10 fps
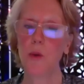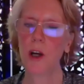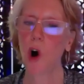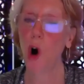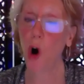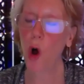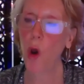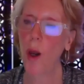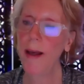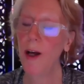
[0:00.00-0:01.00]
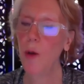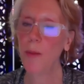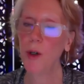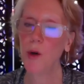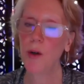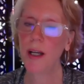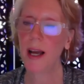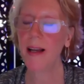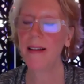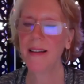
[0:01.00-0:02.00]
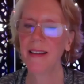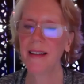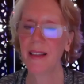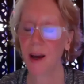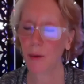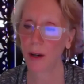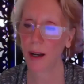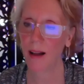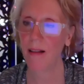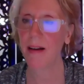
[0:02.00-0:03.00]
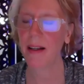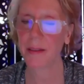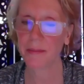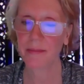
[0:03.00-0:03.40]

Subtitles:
we all help create that reality.